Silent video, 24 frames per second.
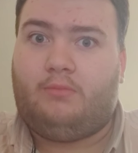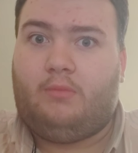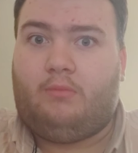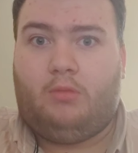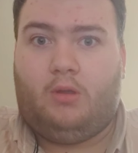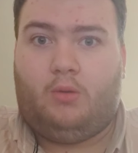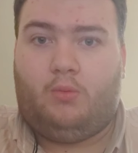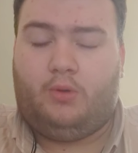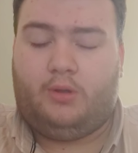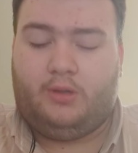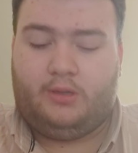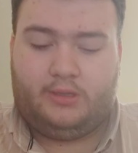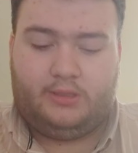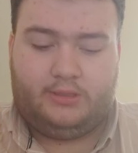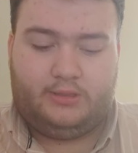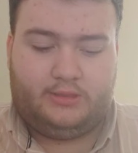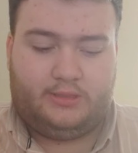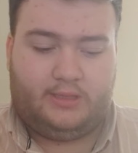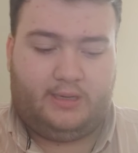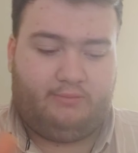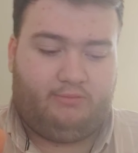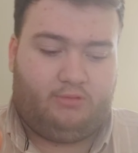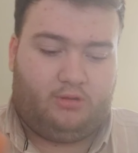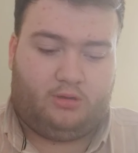I'm not working
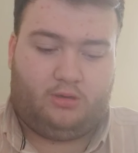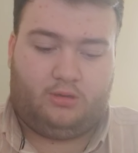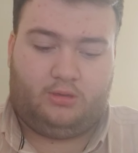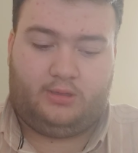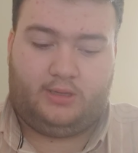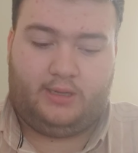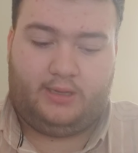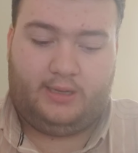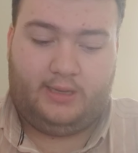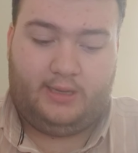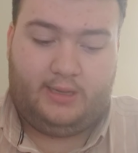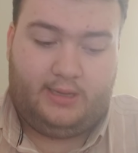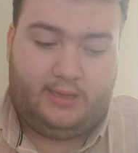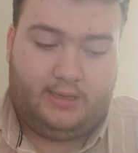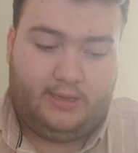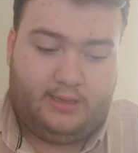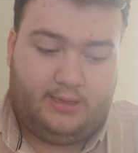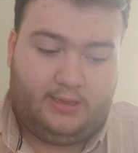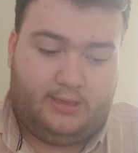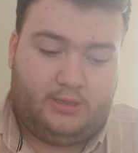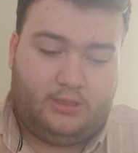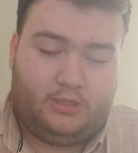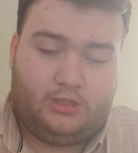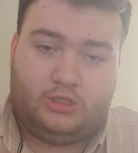today. I've got all day.
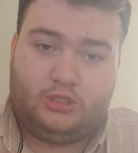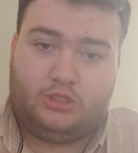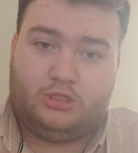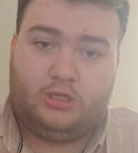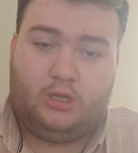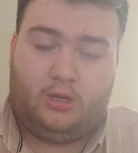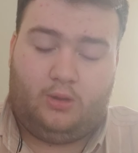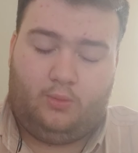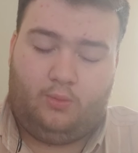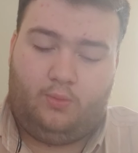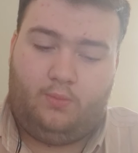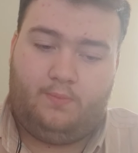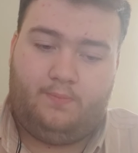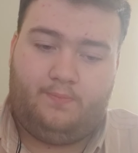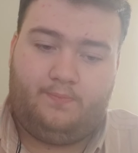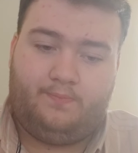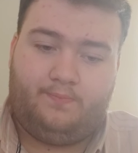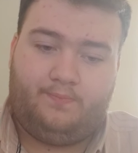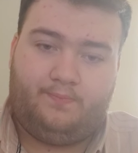So,